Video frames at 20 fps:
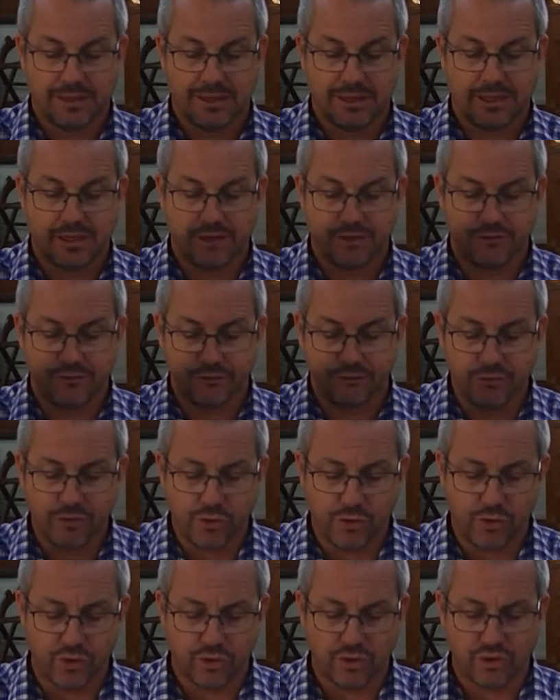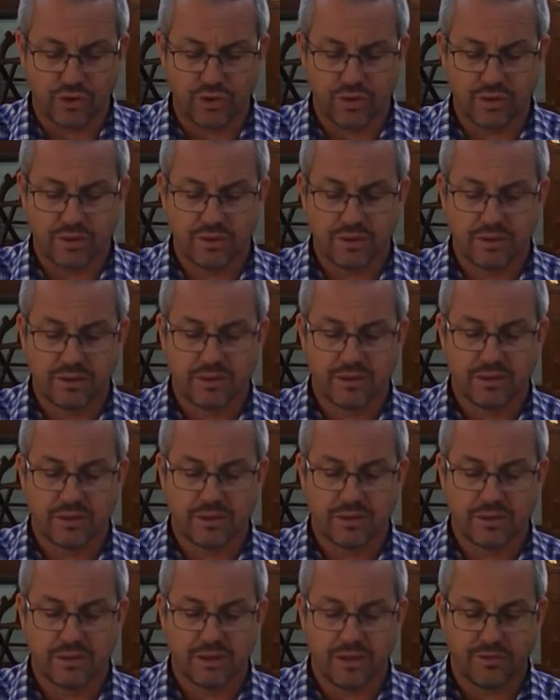And the fall
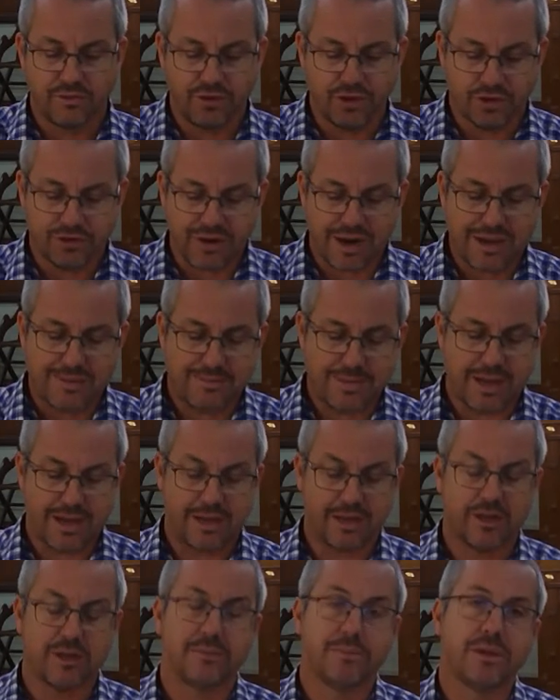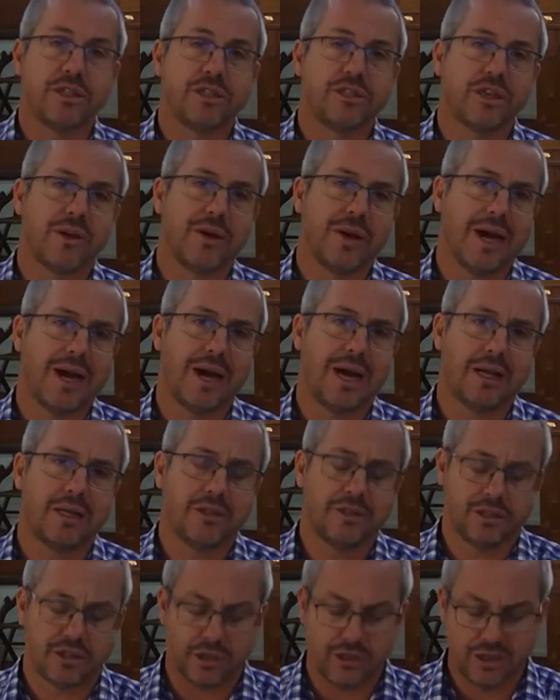of the great man can be so
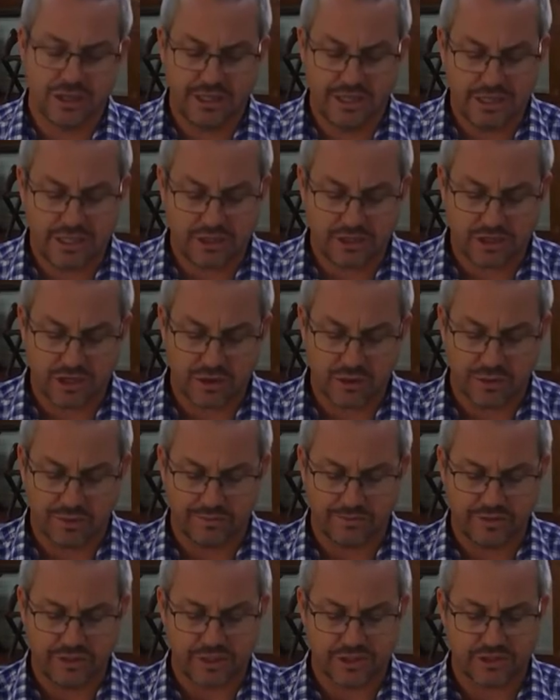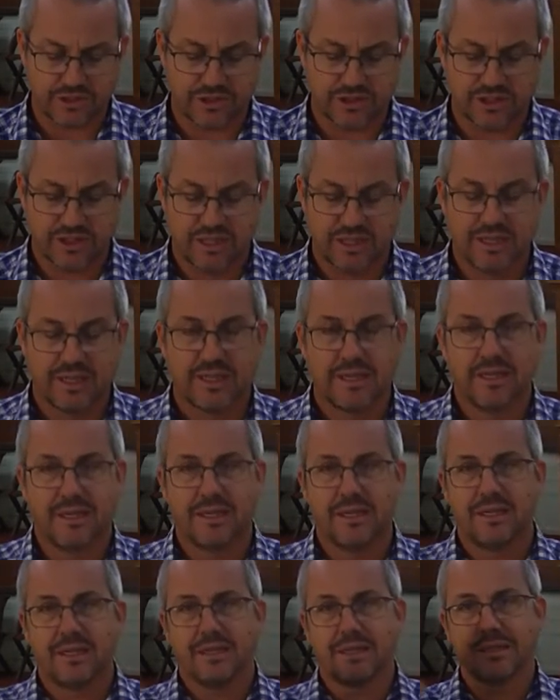hard, so clear, so obvious.
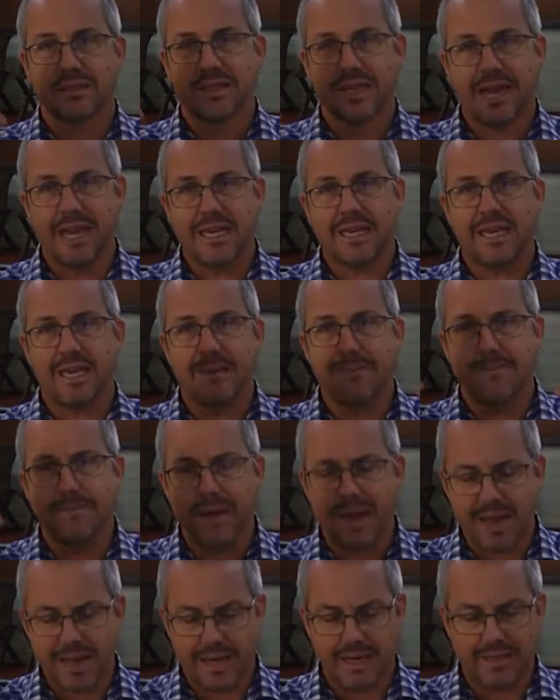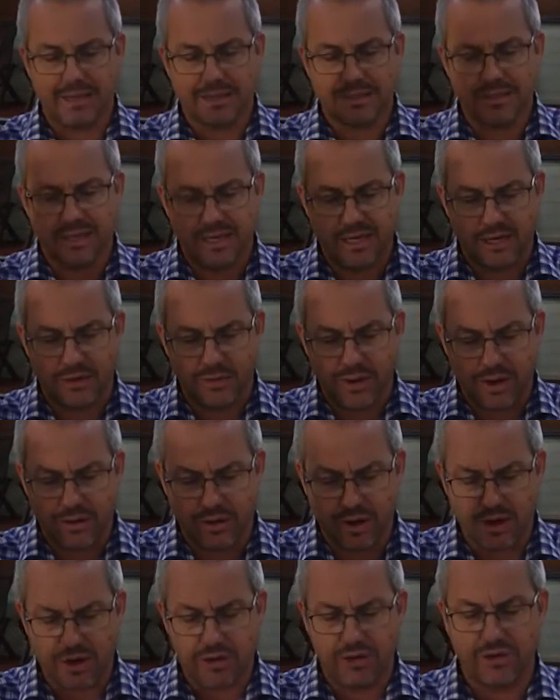Taking matters into
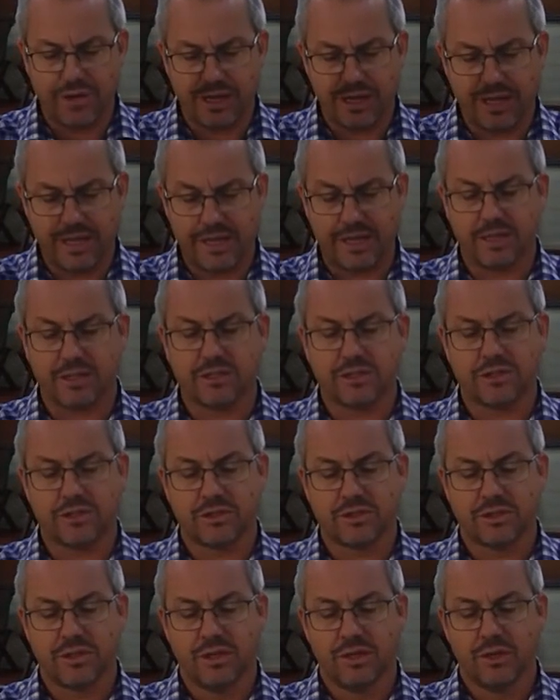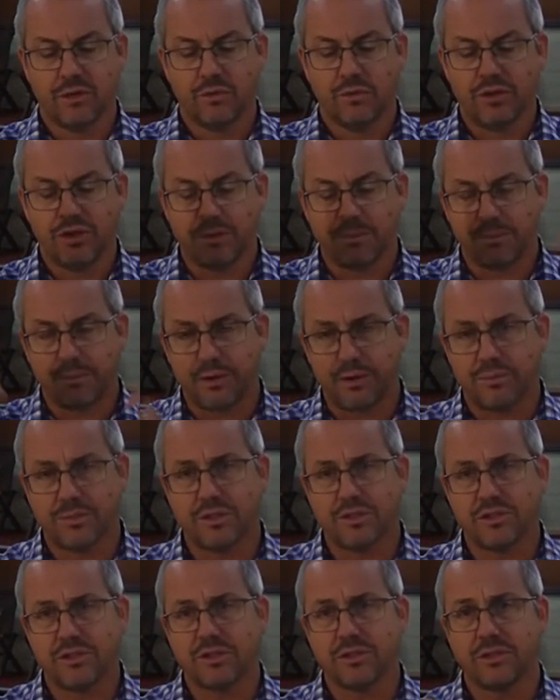our own hands with the
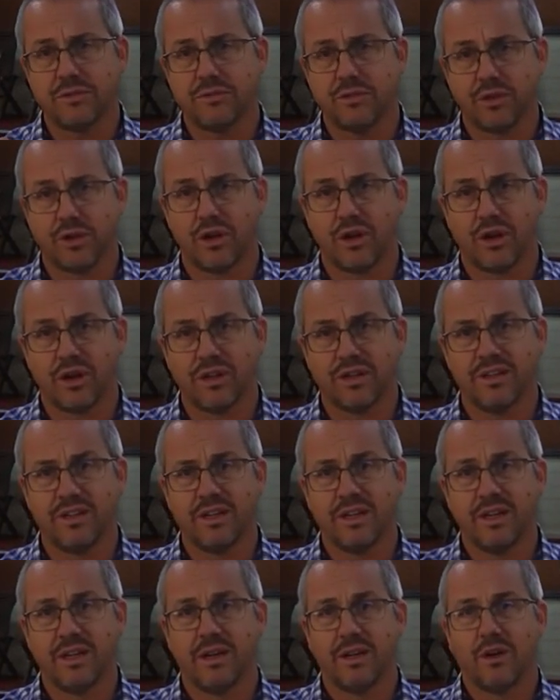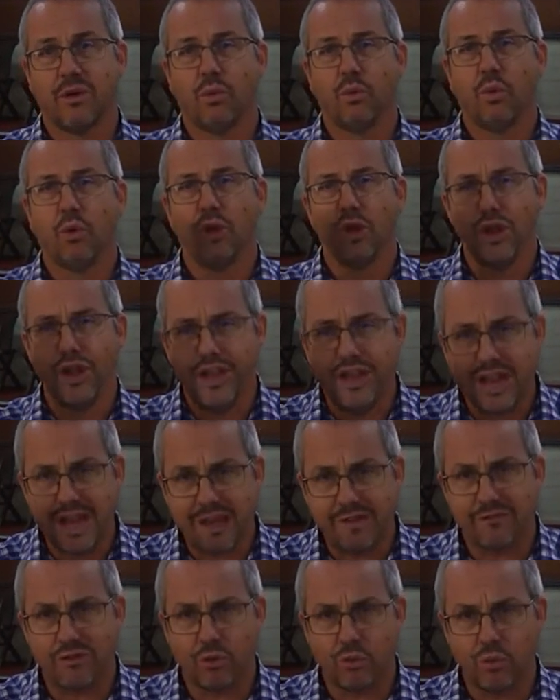promises of God will
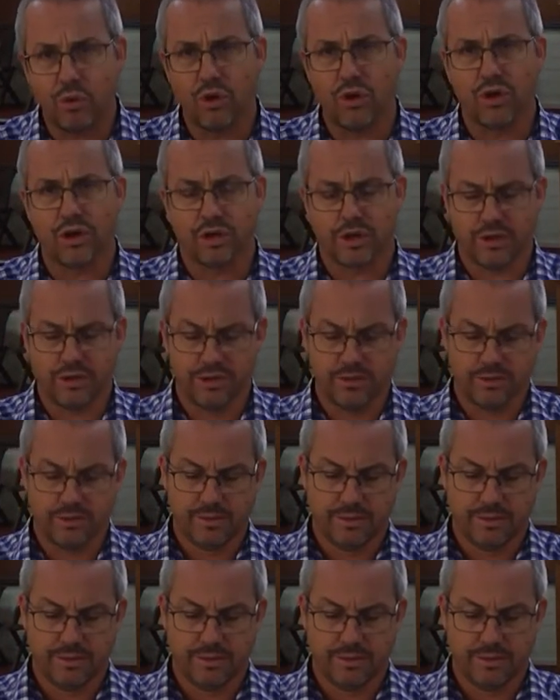never work.